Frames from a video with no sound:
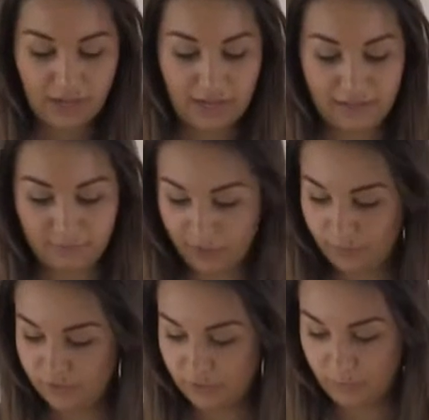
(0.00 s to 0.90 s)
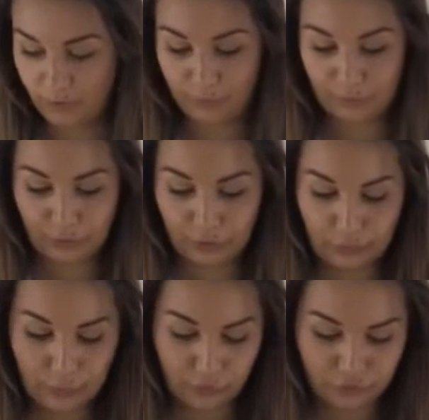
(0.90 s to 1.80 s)
And I'm going to pop
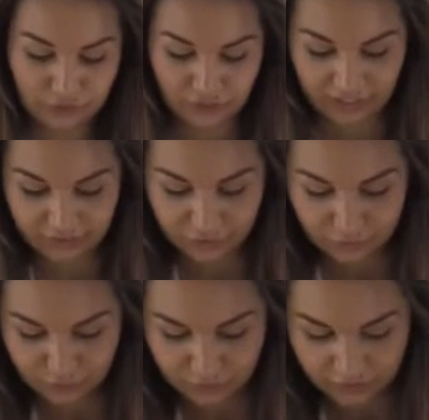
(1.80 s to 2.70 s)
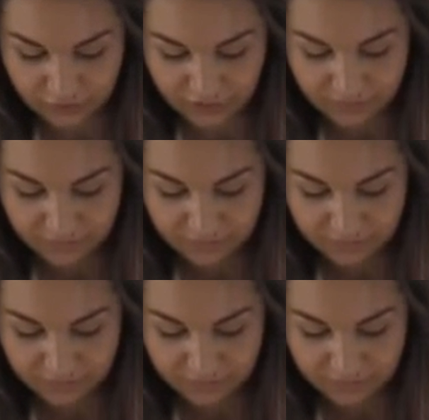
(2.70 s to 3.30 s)
glue onto the actual structure.